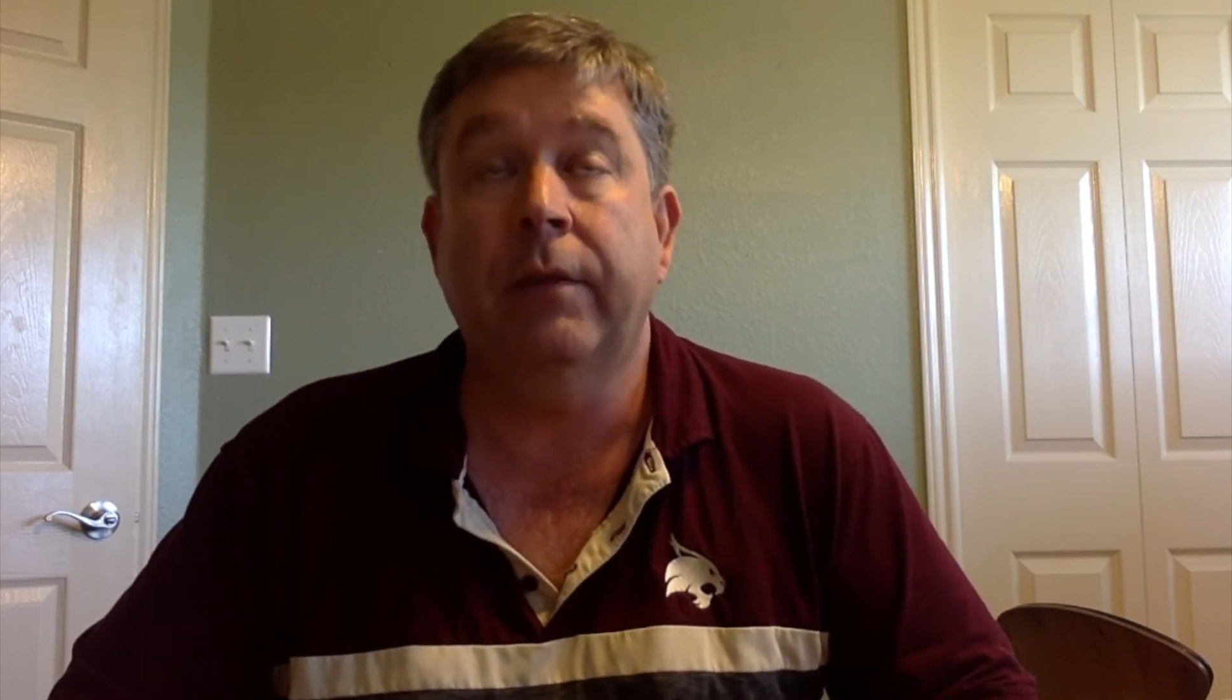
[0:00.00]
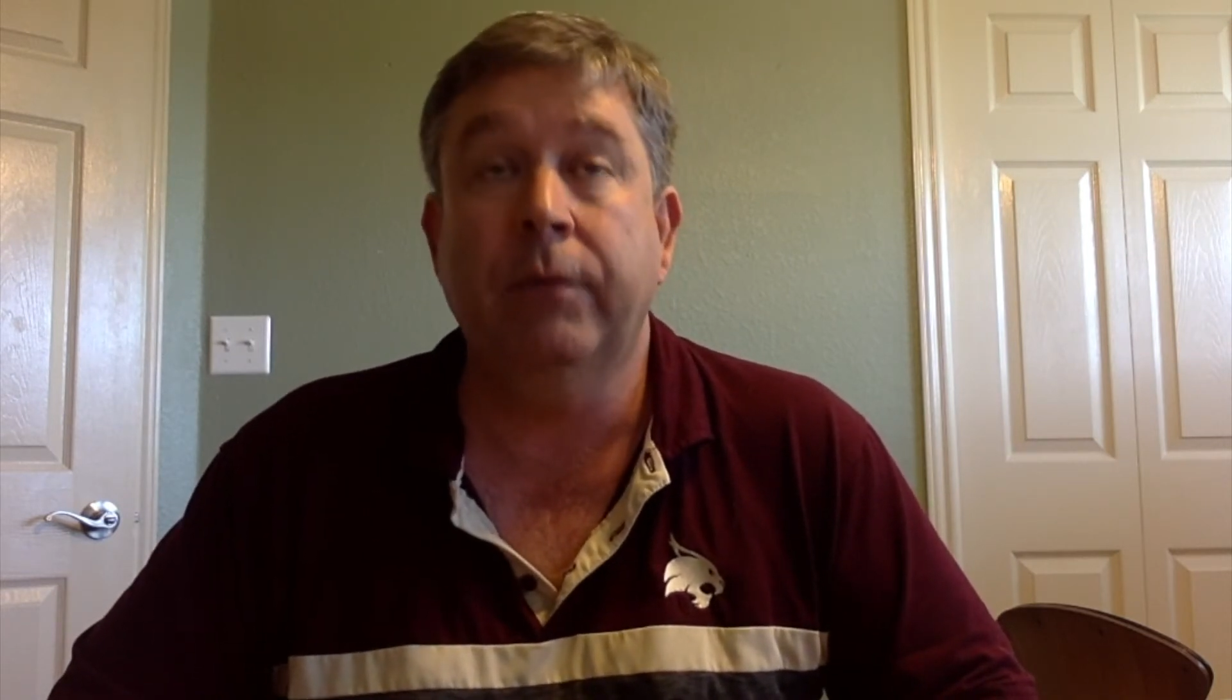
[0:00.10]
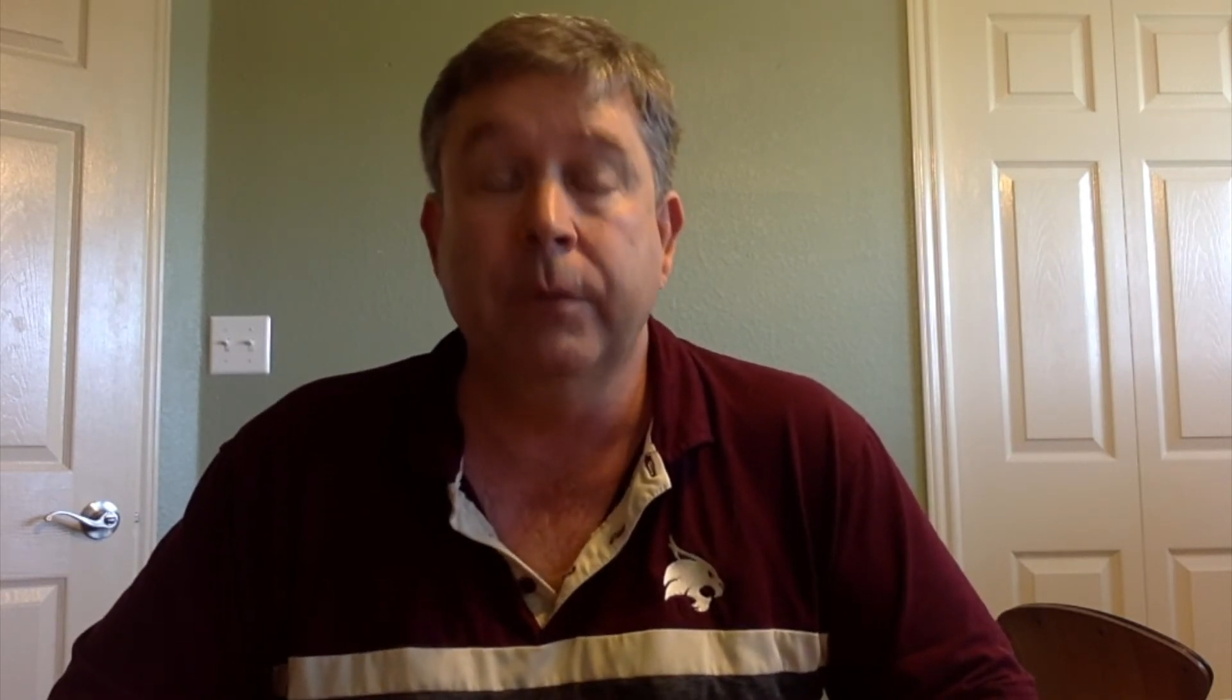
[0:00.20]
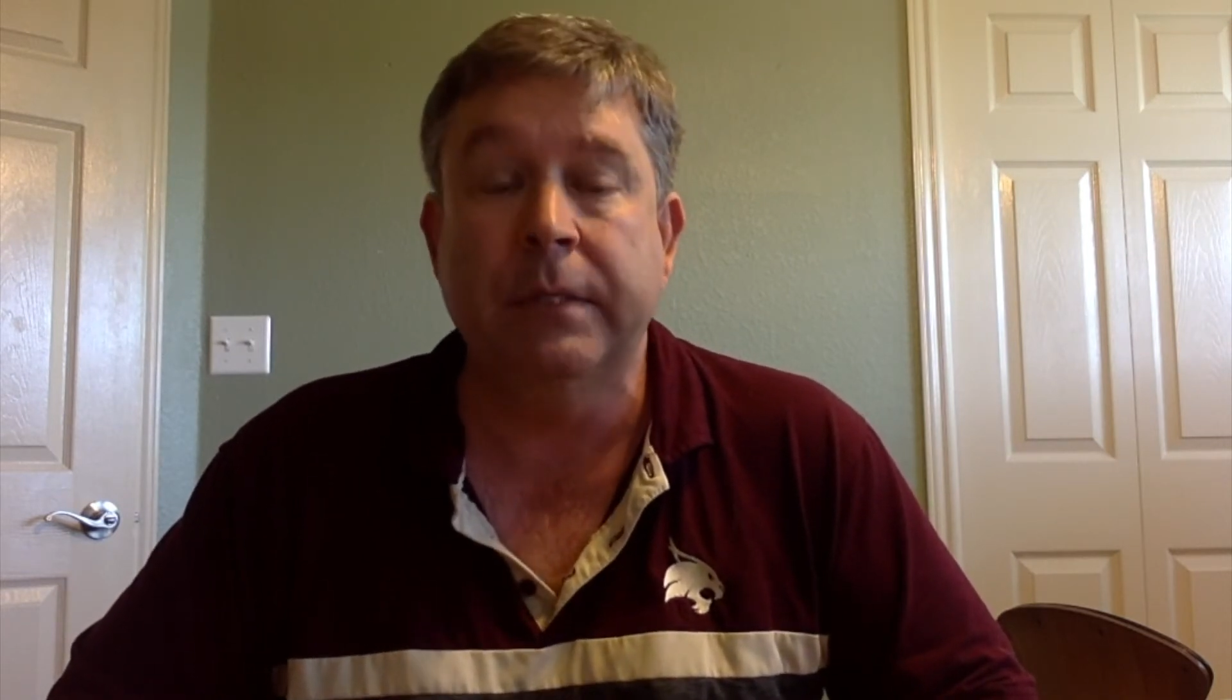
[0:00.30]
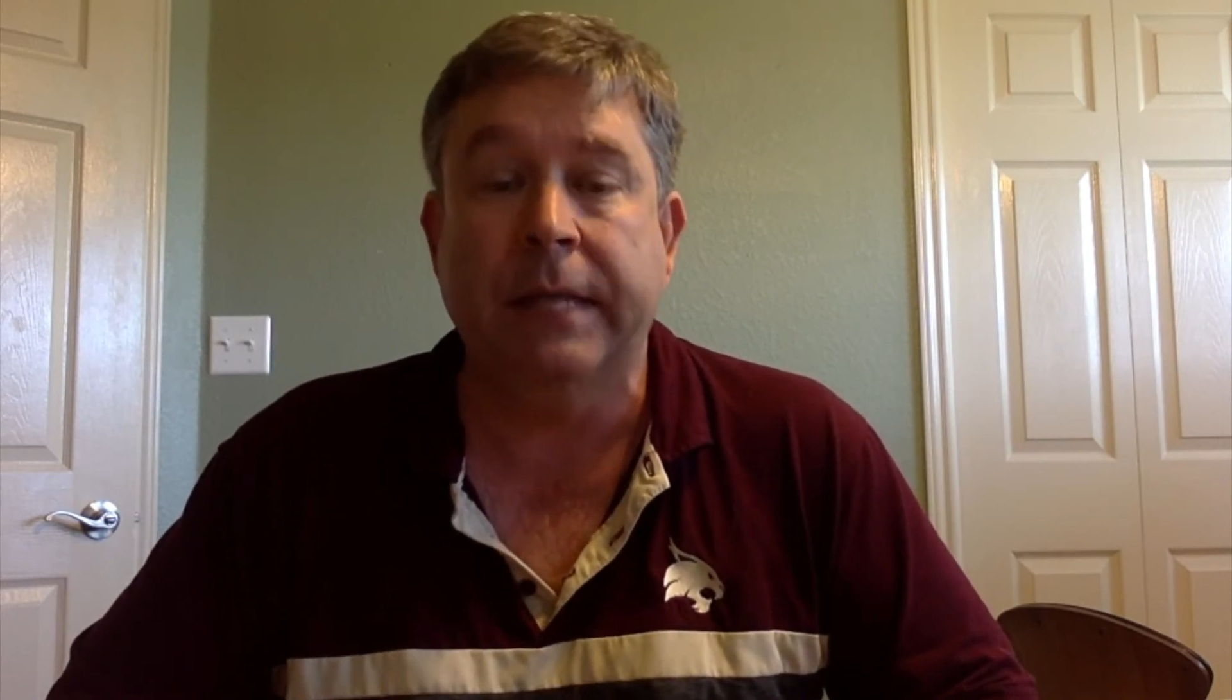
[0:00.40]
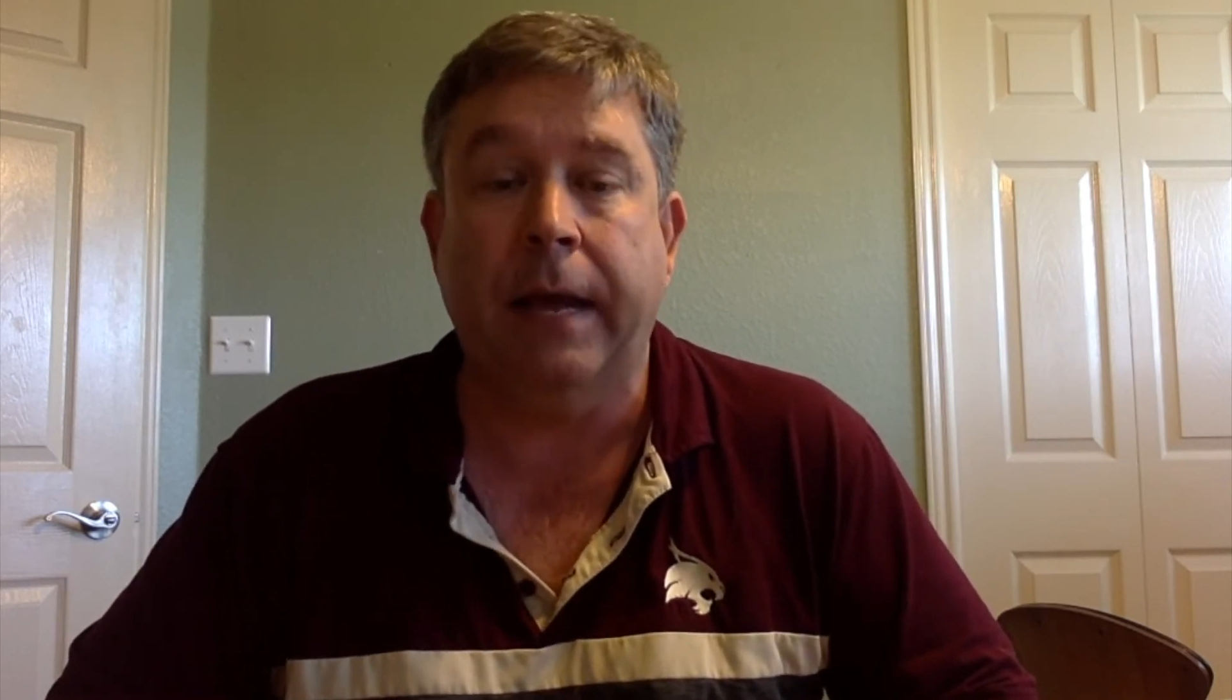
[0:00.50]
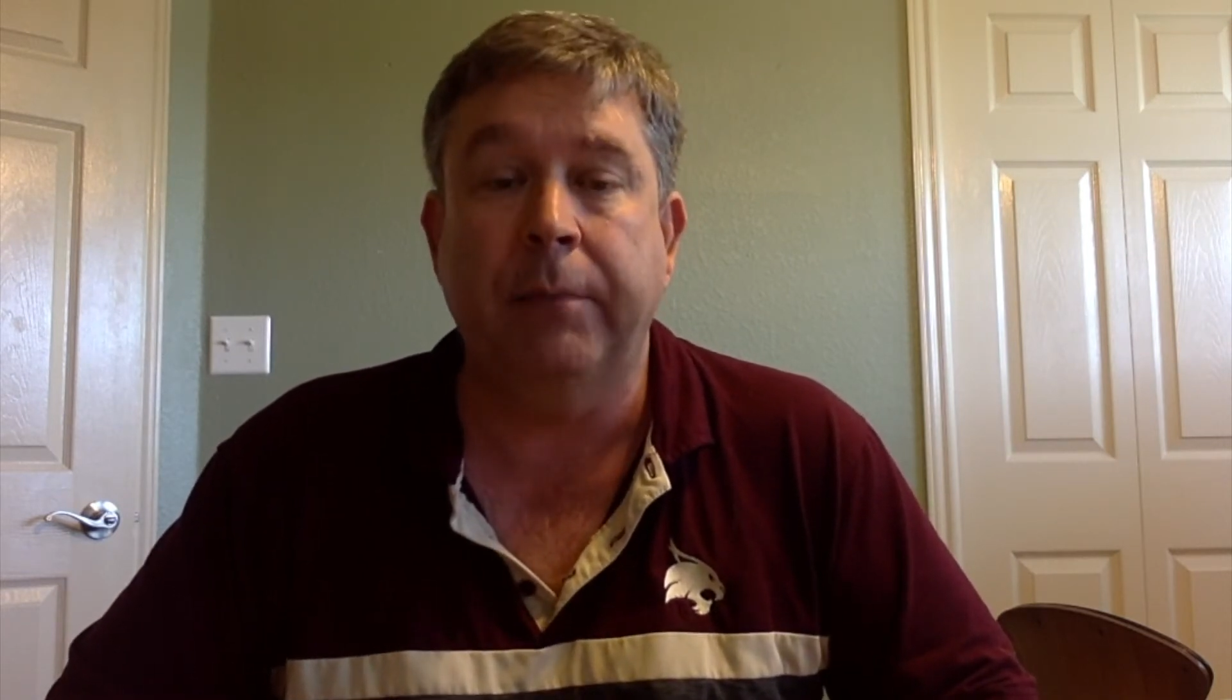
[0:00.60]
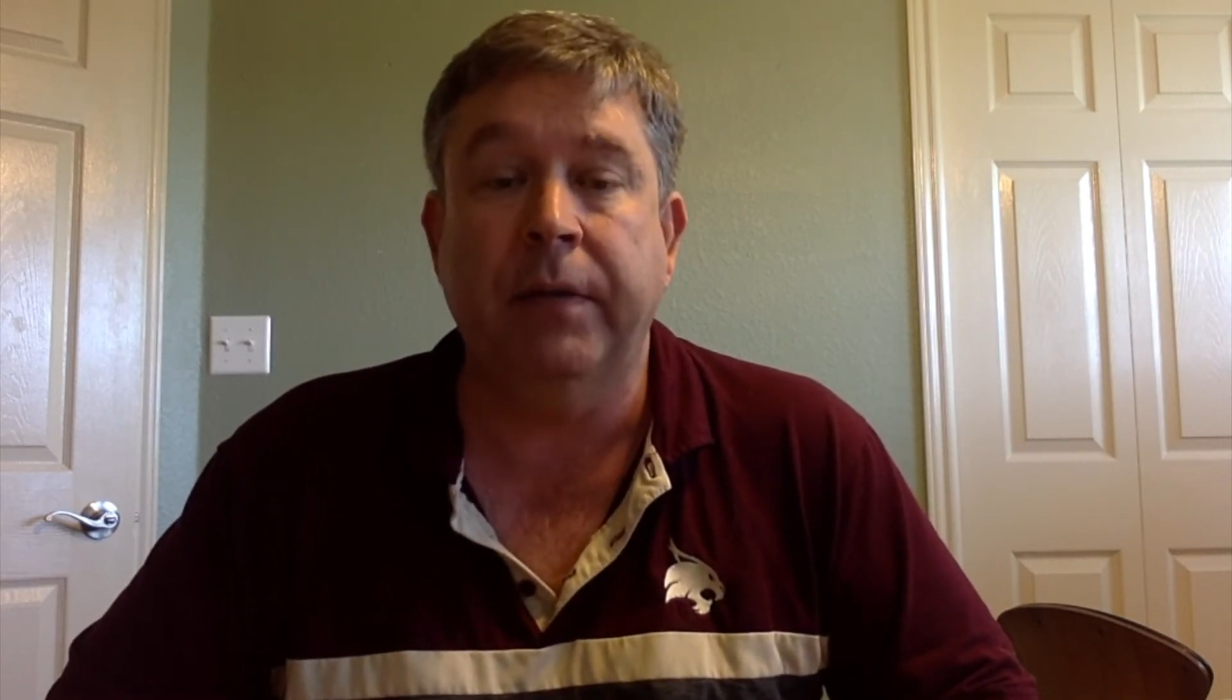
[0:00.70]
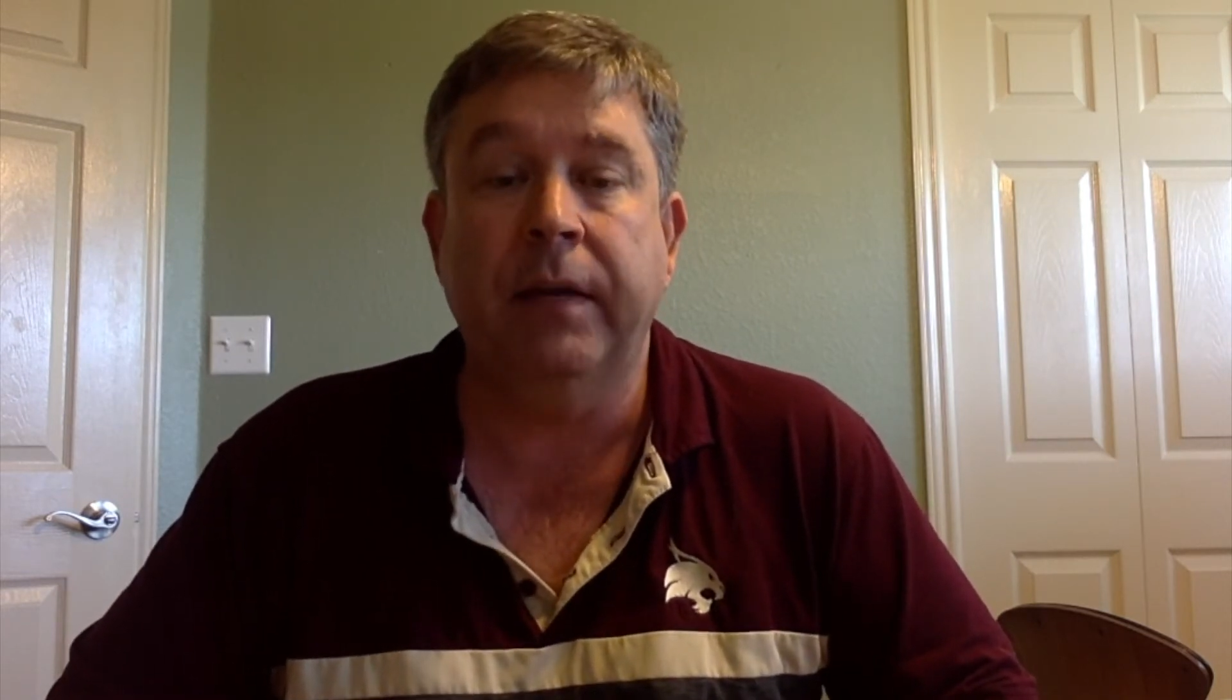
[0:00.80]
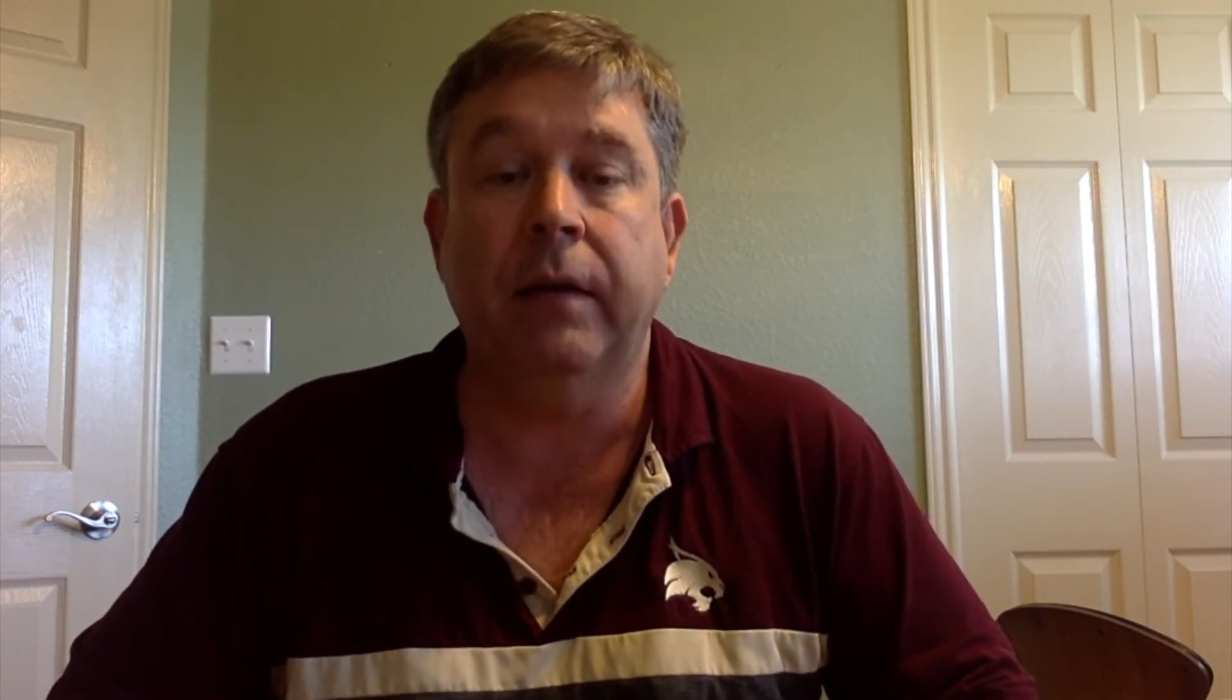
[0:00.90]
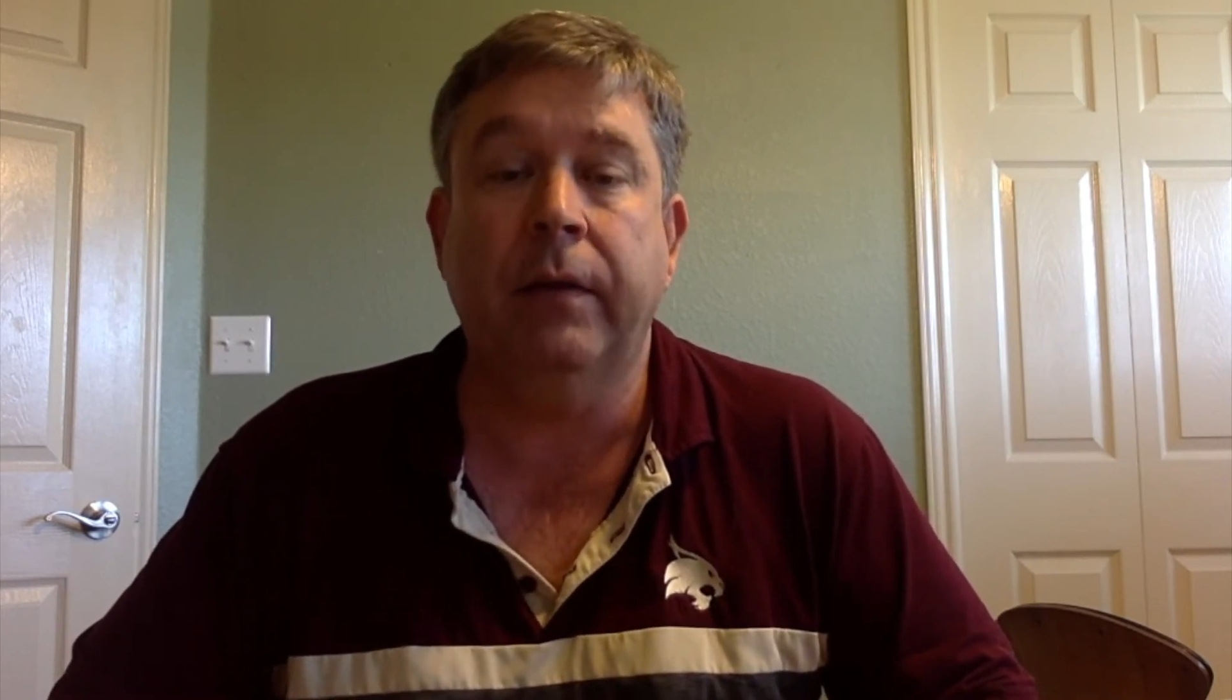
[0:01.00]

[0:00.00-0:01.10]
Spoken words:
through Sapling,